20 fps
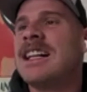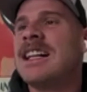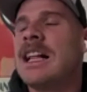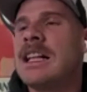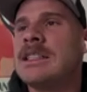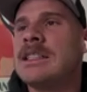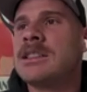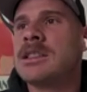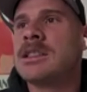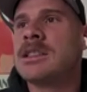
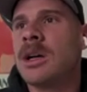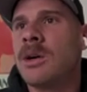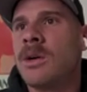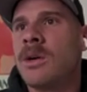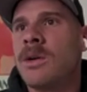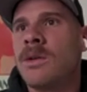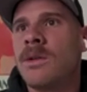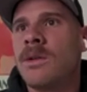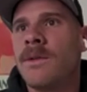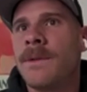And
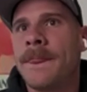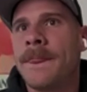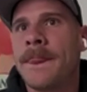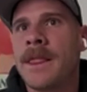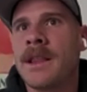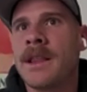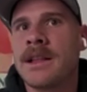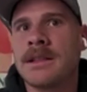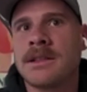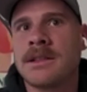so
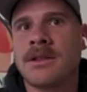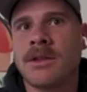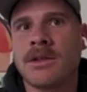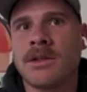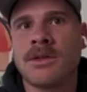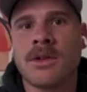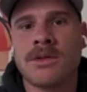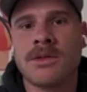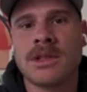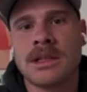
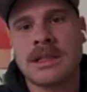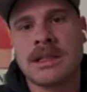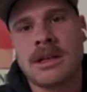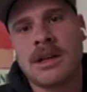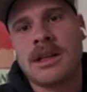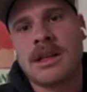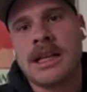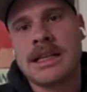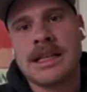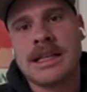those are
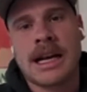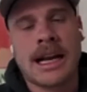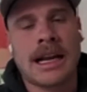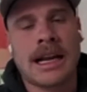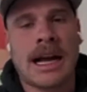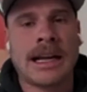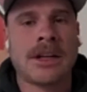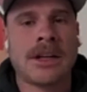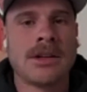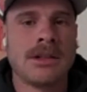certain things that
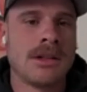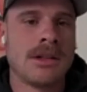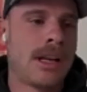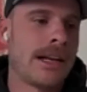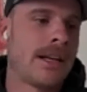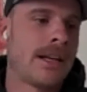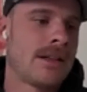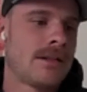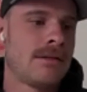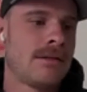I couldn't
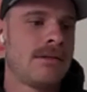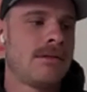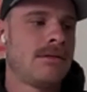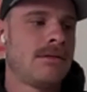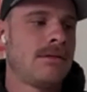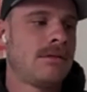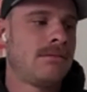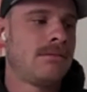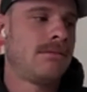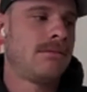like
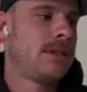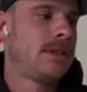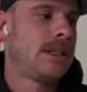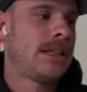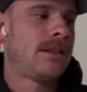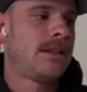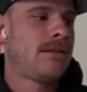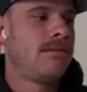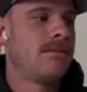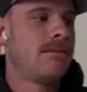
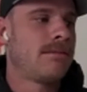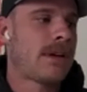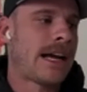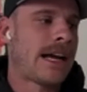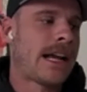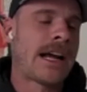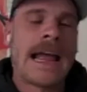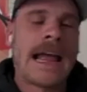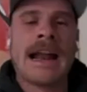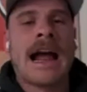I
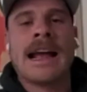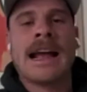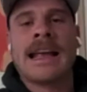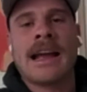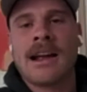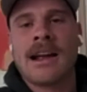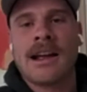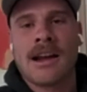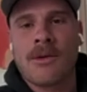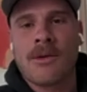
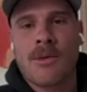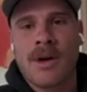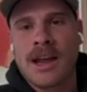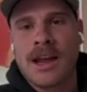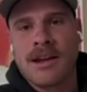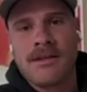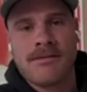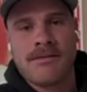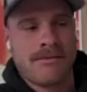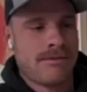can't get
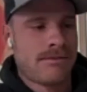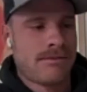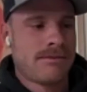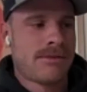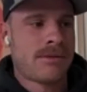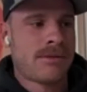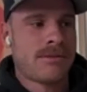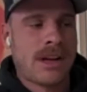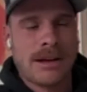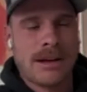away
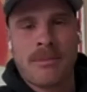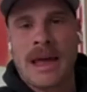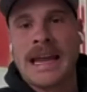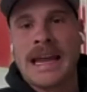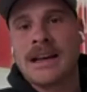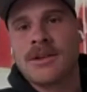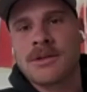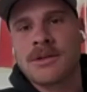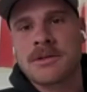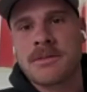from like
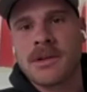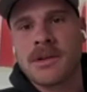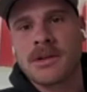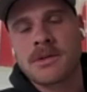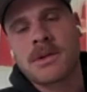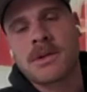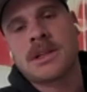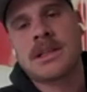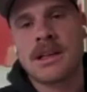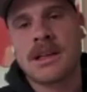paying those bills.
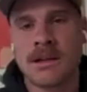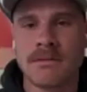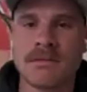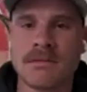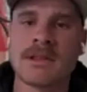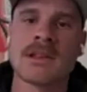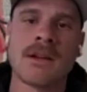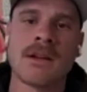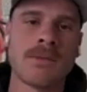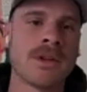Whereas
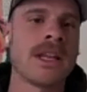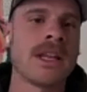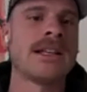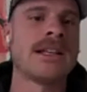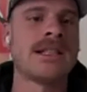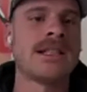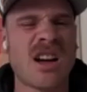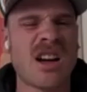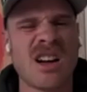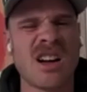someone
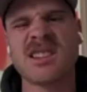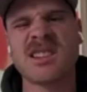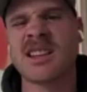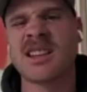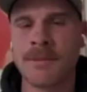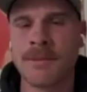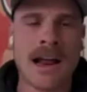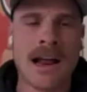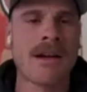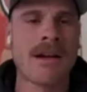that's young is
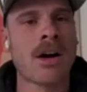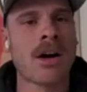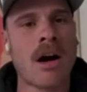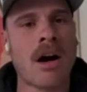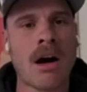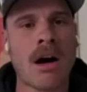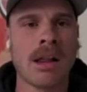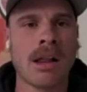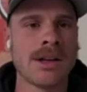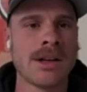coming out of
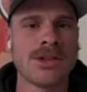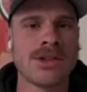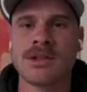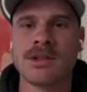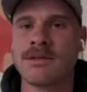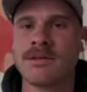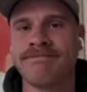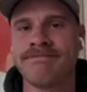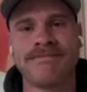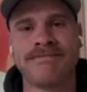
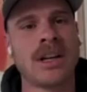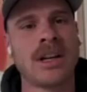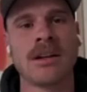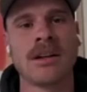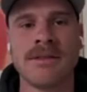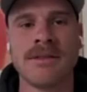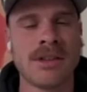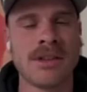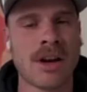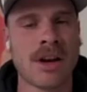college, they're
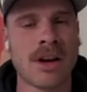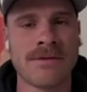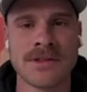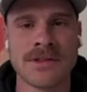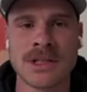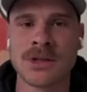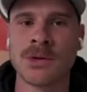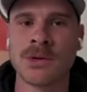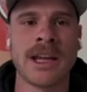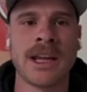living off a
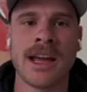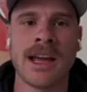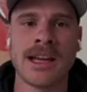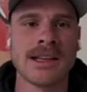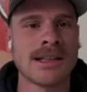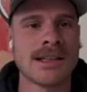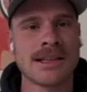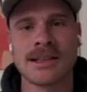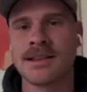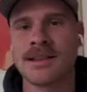
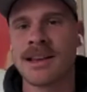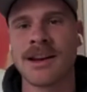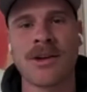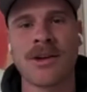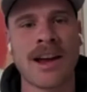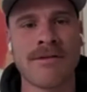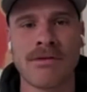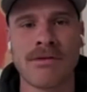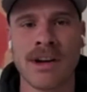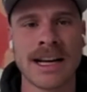suitcase, they don't
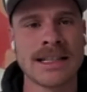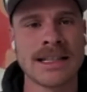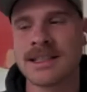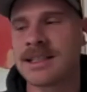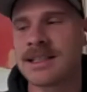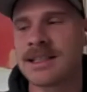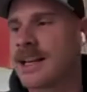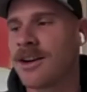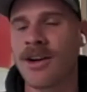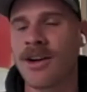have
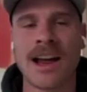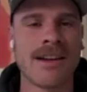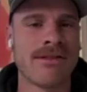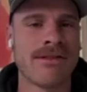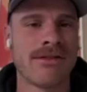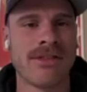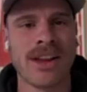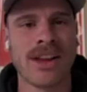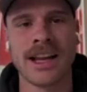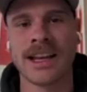rent, they don't
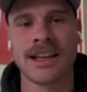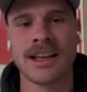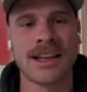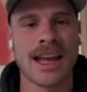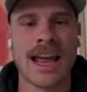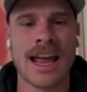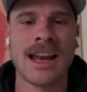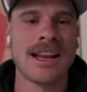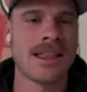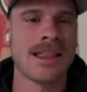have like
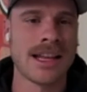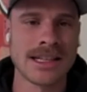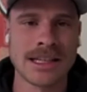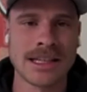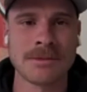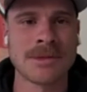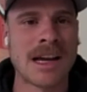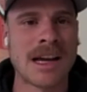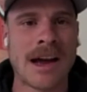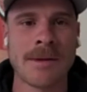anything
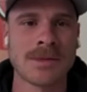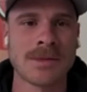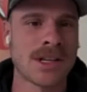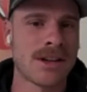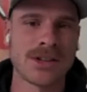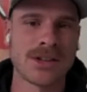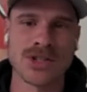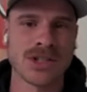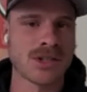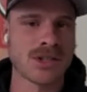sometimes, and
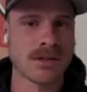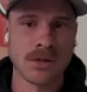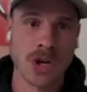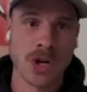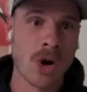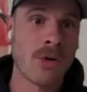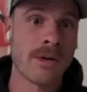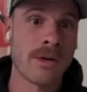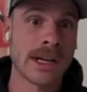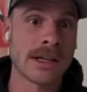they're just
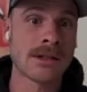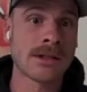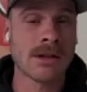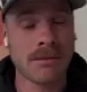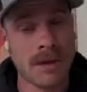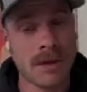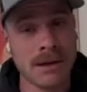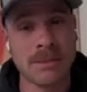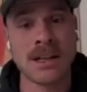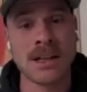going. So
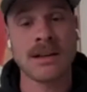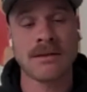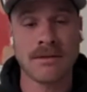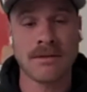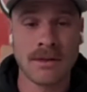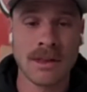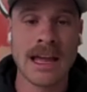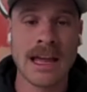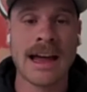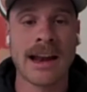maybe
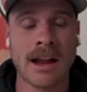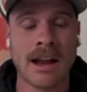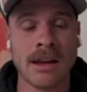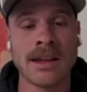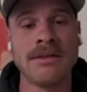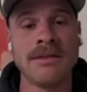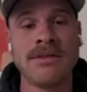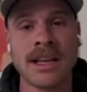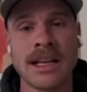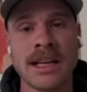that
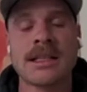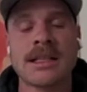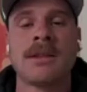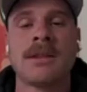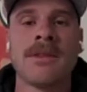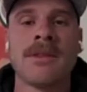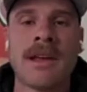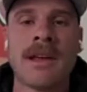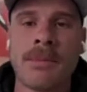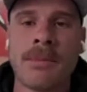alleviates
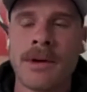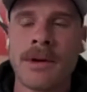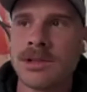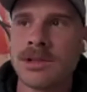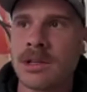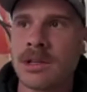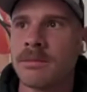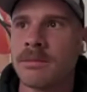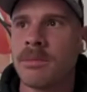some of that pressure.